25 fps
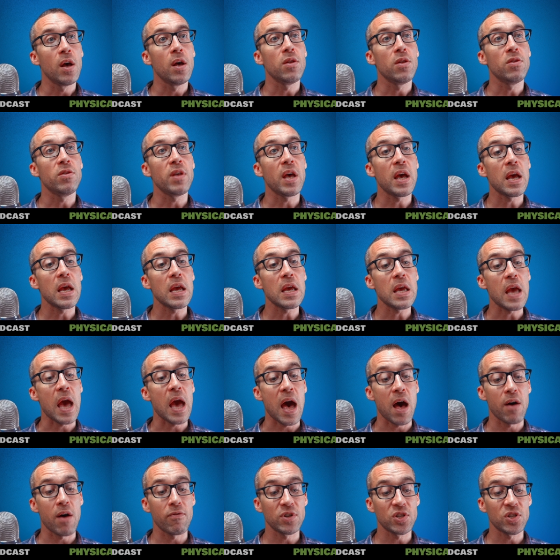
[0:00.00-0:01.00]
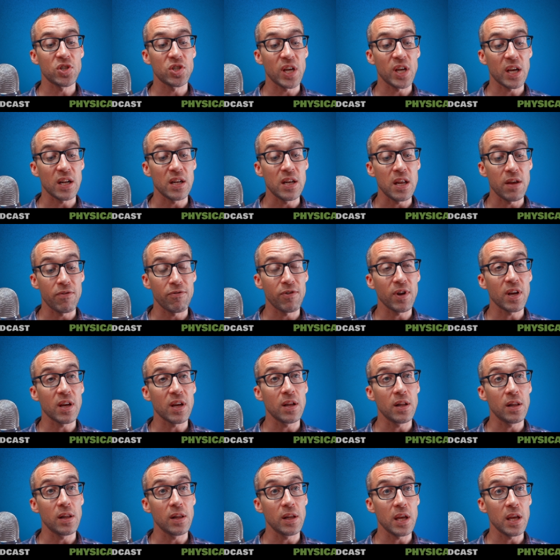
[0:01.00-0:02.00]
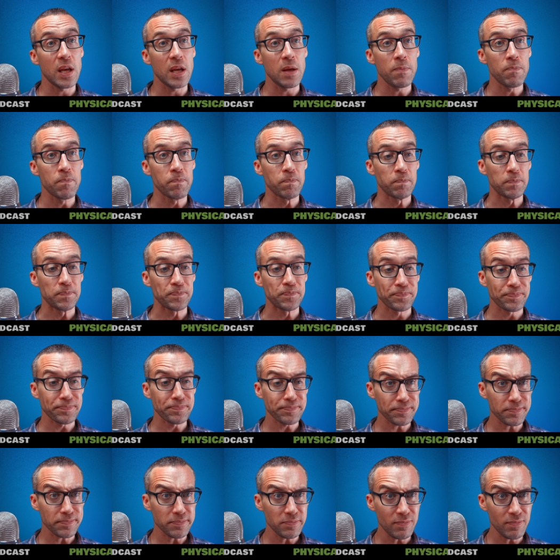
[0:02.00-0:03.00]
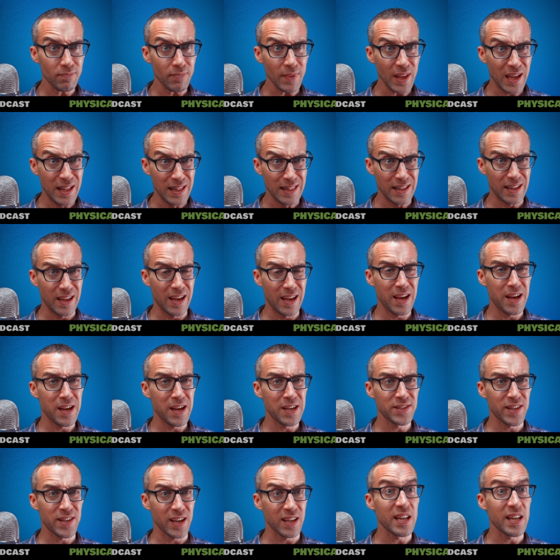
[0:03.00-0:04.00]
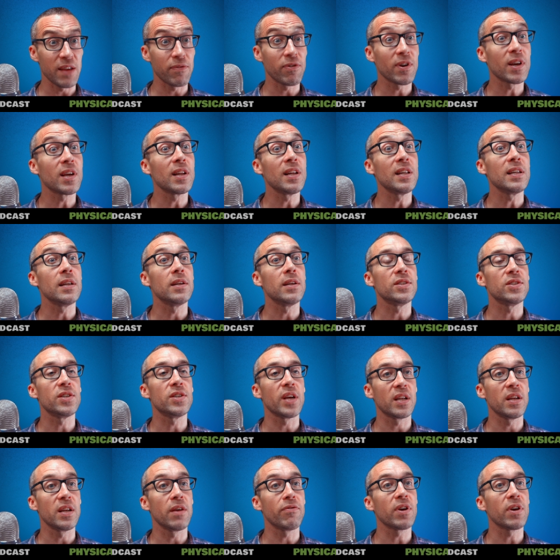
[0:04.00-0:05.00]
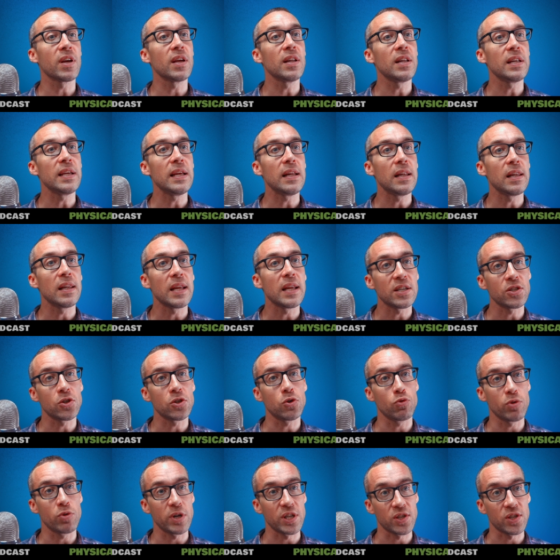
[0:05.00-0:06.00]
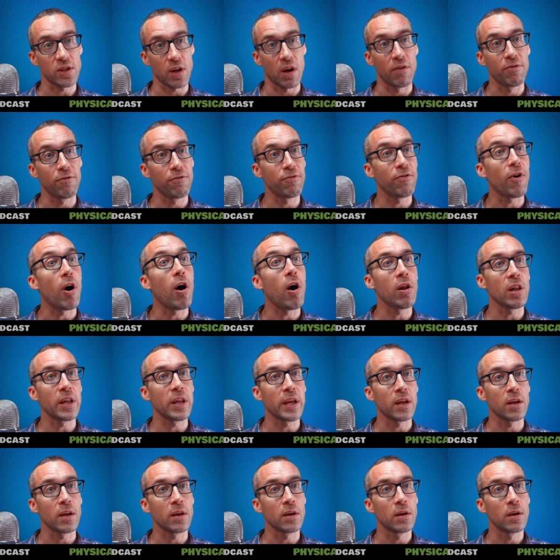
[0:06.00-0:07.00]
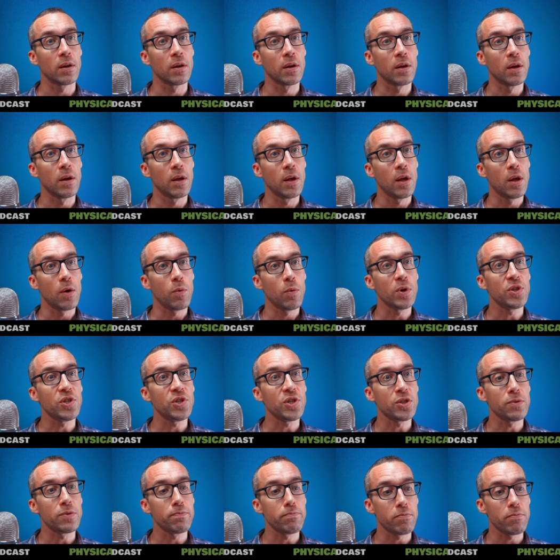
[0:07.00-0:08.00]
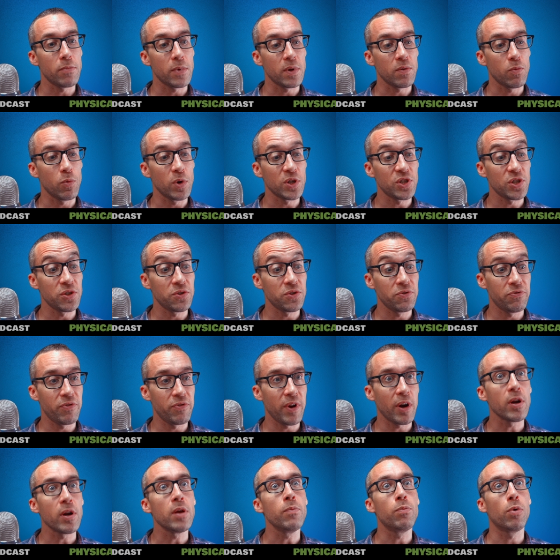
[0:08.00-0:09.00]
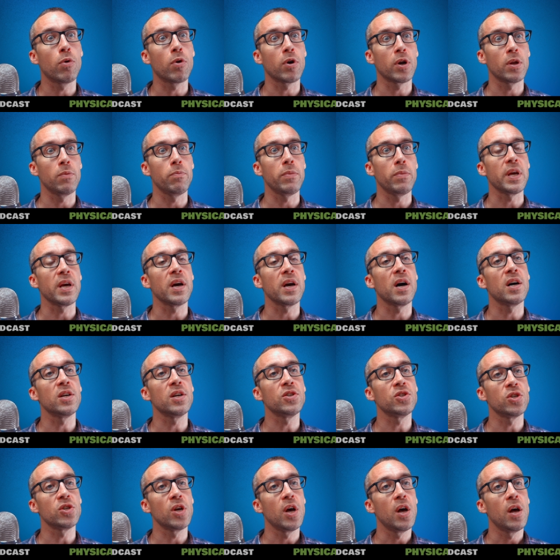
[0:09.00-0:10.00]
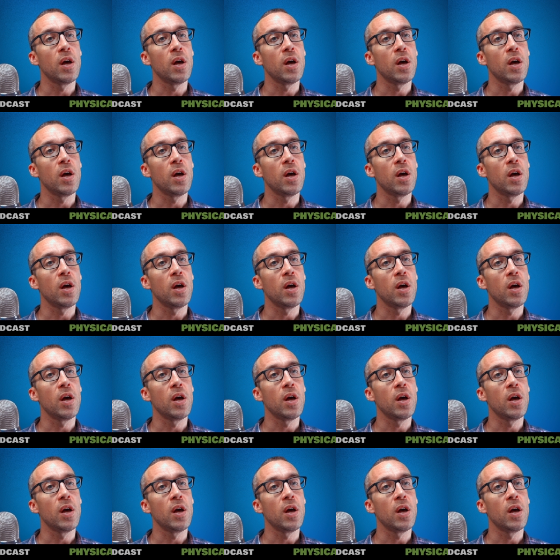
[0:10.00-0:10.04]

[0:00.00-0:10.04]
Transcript: they have a significantly uh, significant, significantly less risk of falling, which is which is very important because